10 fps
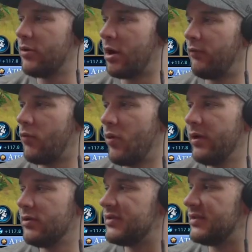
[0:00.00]
our
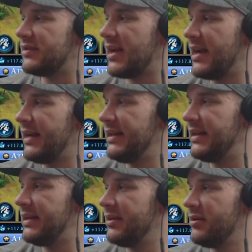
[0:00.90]
royal society
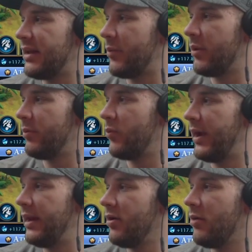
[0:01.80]
here that we've been
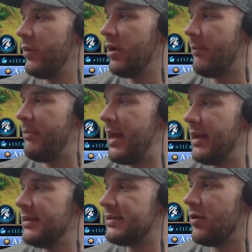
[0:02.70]
waiting on. We got
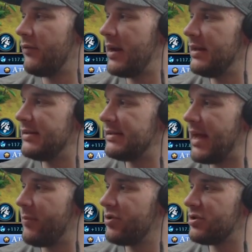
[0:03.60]
Magnus already
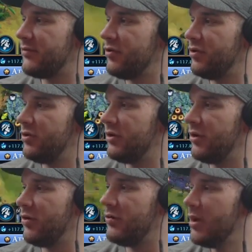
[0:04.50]
established and good to
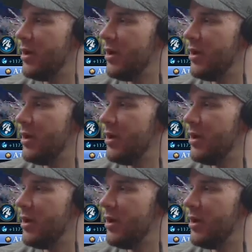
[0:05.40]
go,